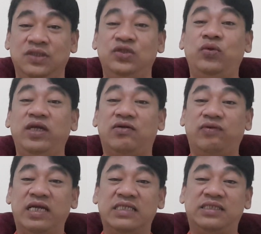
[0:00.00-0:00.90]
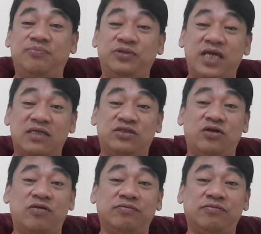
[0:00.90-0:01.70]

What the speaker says: to increase the production?